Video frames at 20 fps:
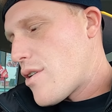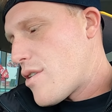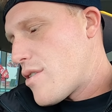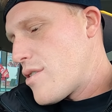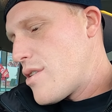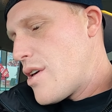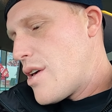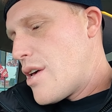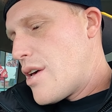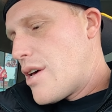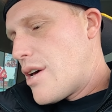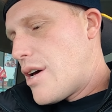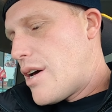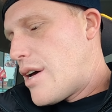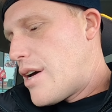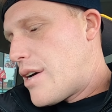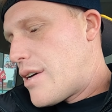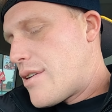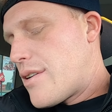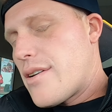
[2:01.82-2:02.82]
all.
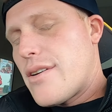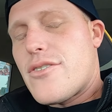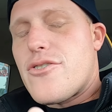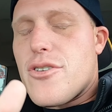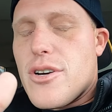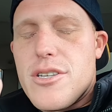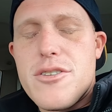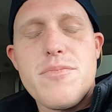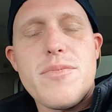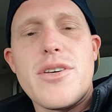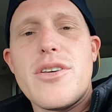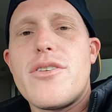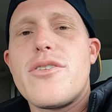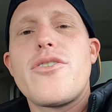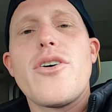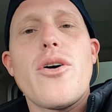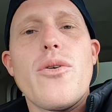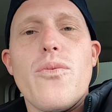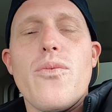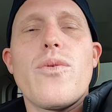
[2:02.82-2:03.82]
And trust me, you
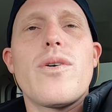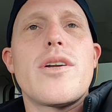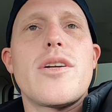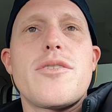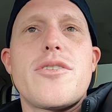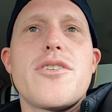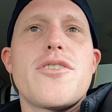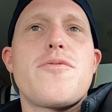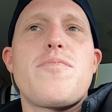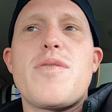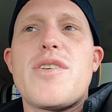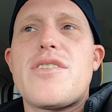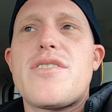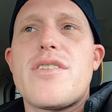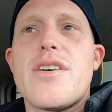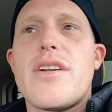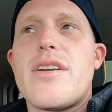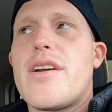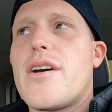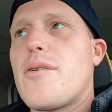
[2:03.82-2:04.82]
don't wanna just be
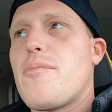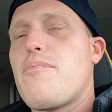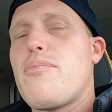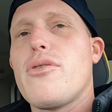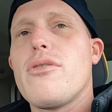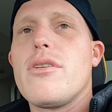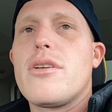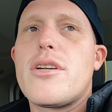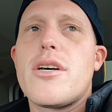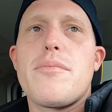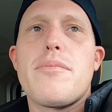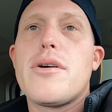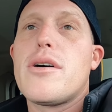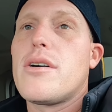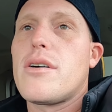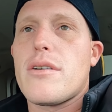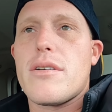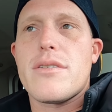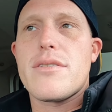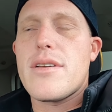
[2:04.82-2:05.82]
sitting there pulling up
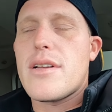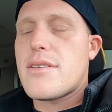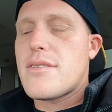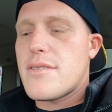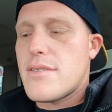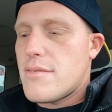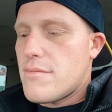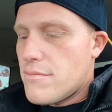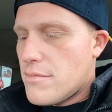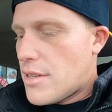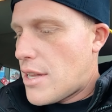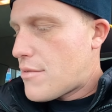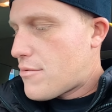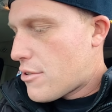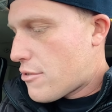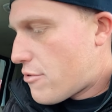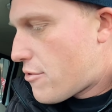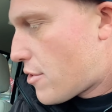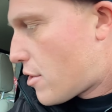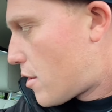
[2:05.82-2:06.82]
hooks. That's
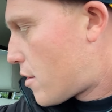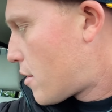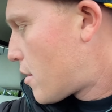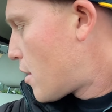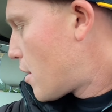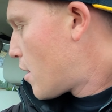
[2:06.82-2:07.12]
never fun.